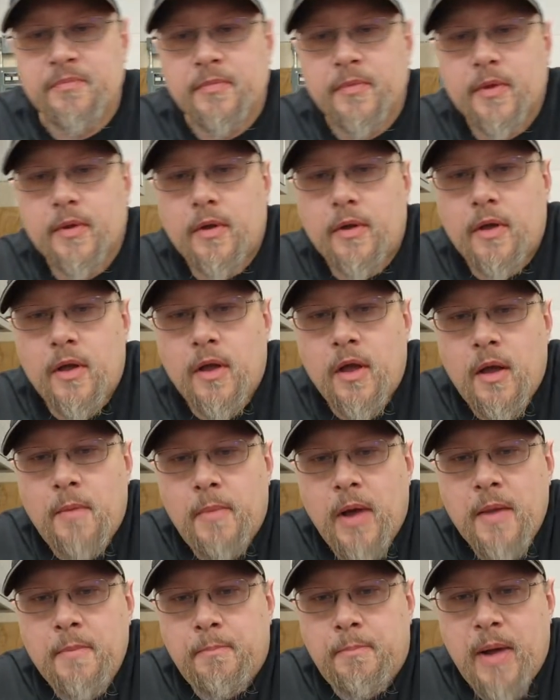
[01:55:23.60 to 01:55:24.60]
I
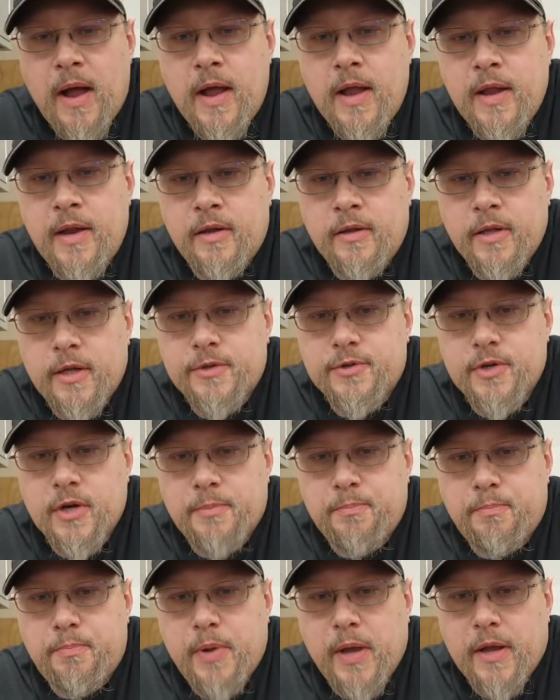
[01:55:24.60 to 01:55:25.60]
might buy an
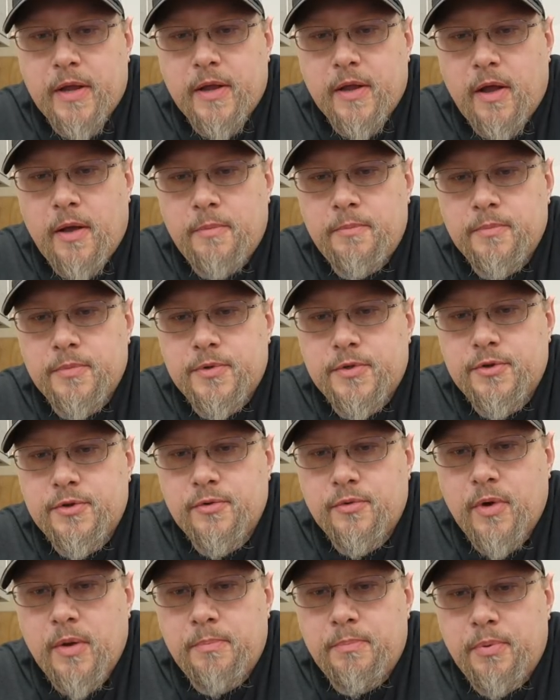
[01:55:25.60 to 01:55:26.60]
electric pickup
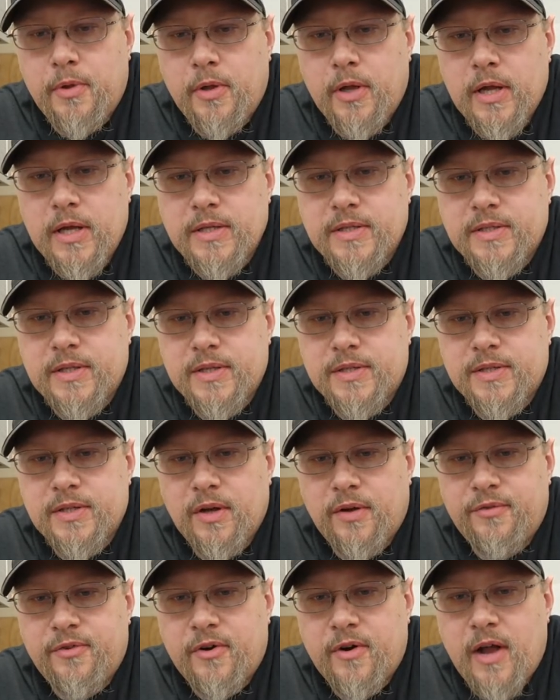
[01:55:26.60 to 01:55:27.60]
to replace the
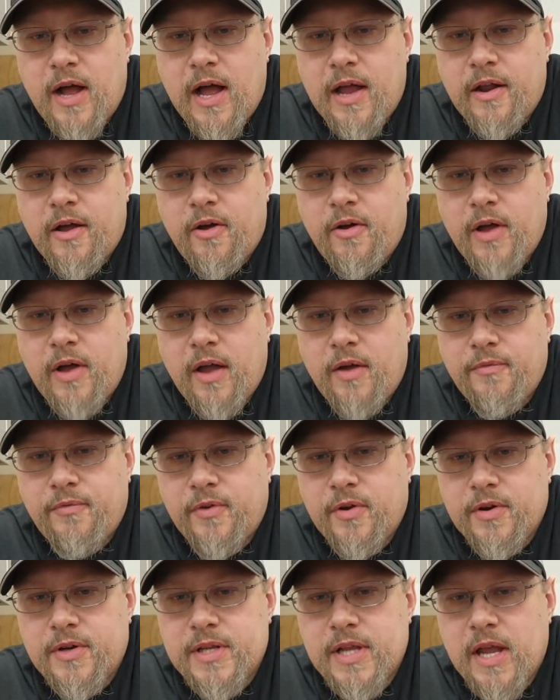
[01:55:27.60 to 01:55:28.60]
Silverado
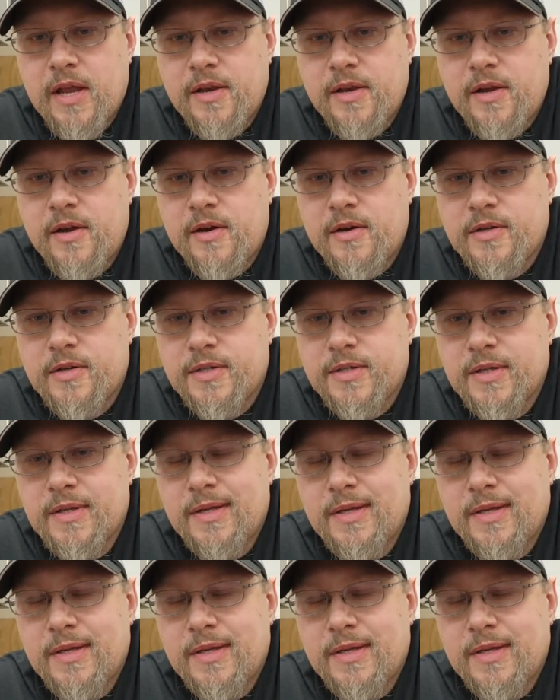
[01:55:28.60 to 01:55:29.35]
after 10 years.